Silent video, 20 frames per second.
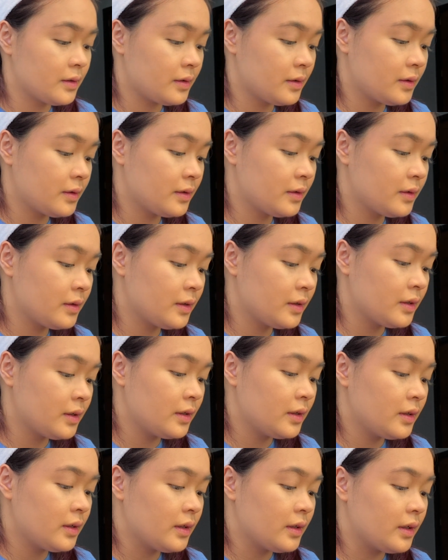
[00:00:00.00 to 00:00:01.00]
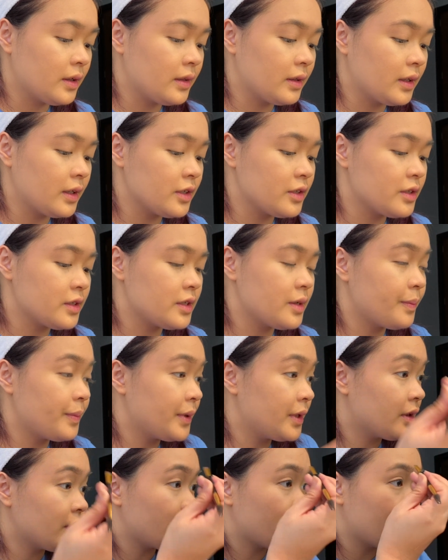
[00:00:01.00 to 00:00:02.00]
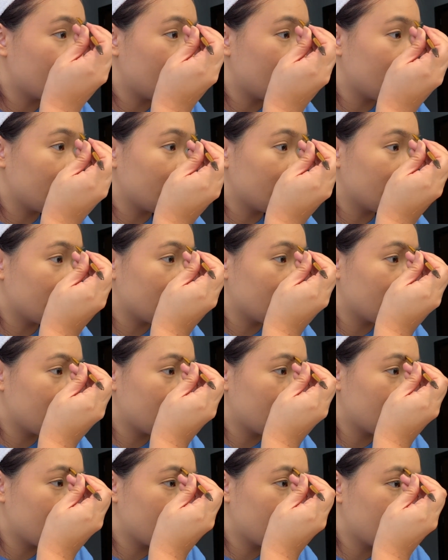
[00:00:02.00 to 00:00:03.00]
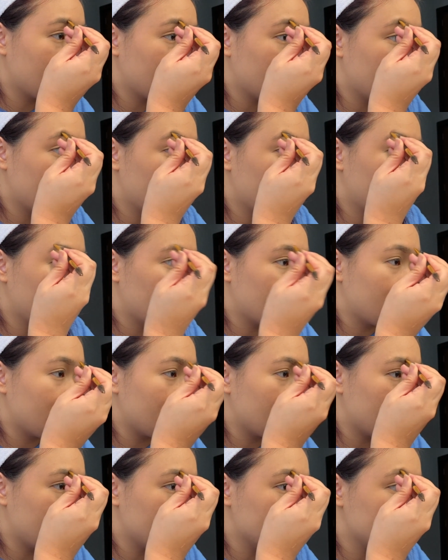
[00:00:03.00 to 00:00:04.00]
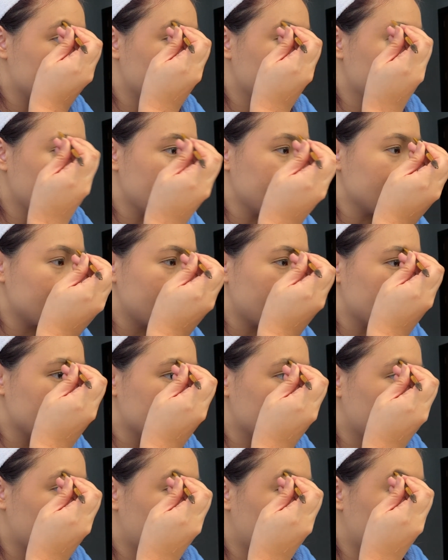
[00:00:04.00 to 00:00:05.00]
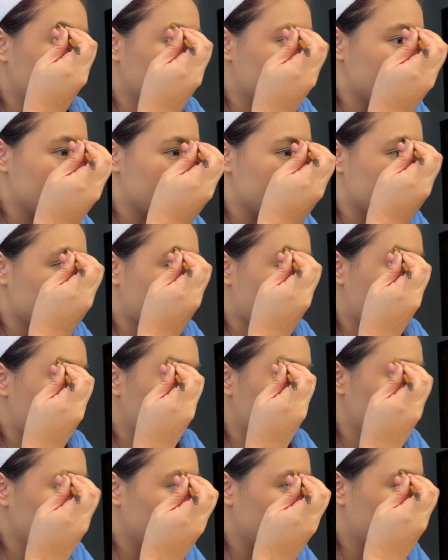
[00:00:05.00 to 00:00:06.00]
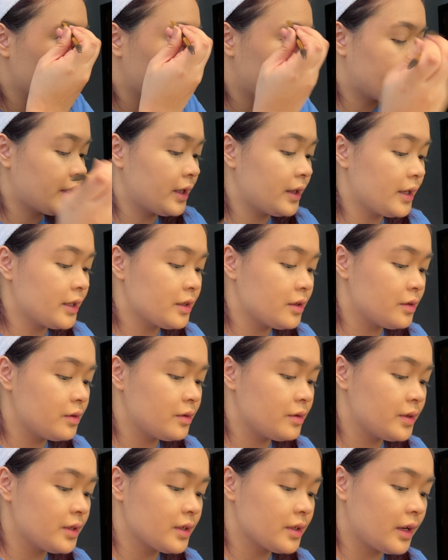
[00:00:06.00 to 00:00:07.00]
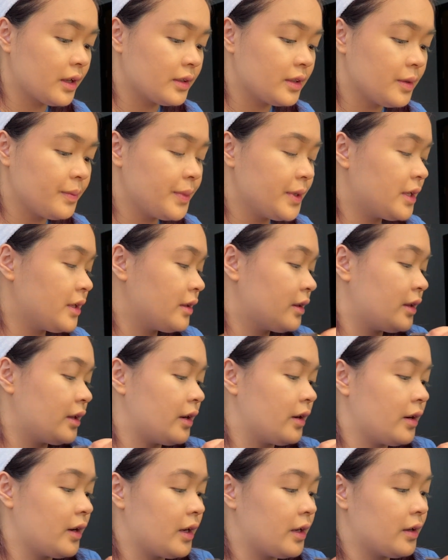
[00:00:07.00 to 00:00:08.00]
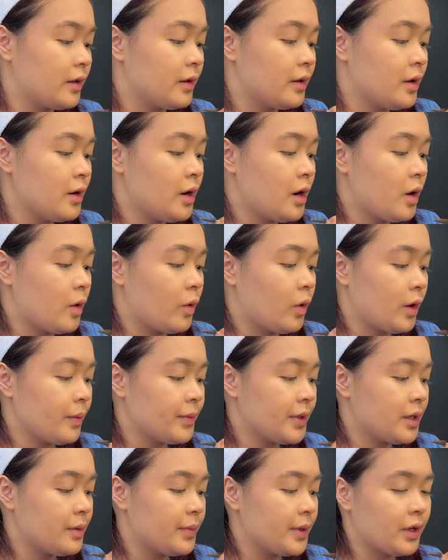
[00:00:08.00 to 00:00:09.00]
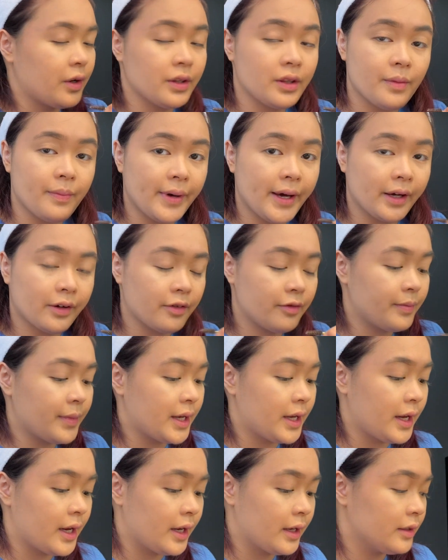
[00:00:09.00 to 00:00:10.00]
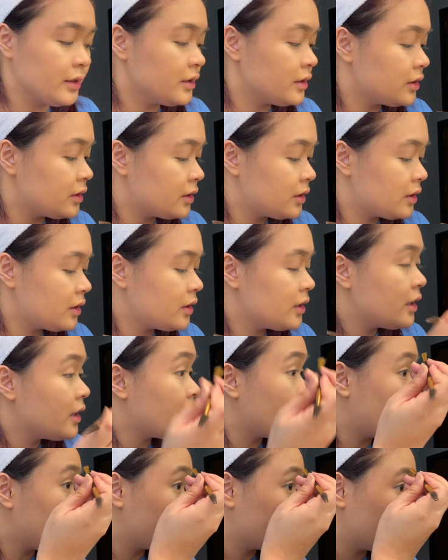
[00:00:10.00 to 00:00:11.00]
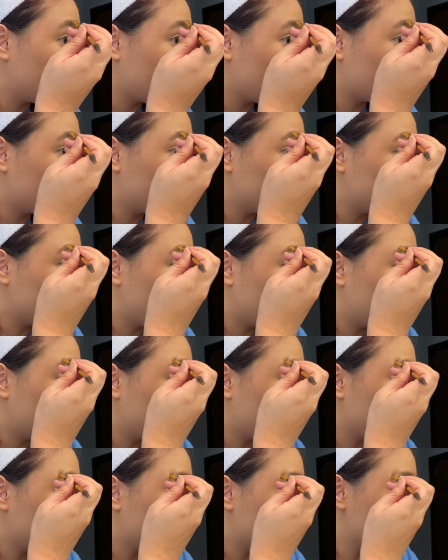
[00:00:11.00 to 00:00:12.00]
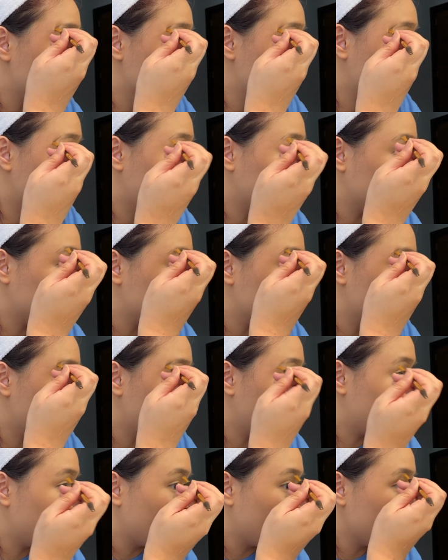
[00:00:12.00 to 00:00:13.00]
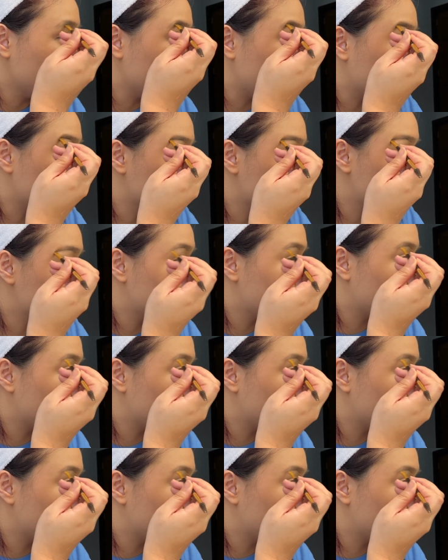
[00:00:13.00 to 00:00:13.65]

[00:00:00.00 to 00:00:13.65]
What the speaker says: And I just dip in there. And sometimes if it's a little too dry, what I like to do is I'll dip it in there and warm it a bit on the back of my hand. And then I go down and press it onto my eyebrows.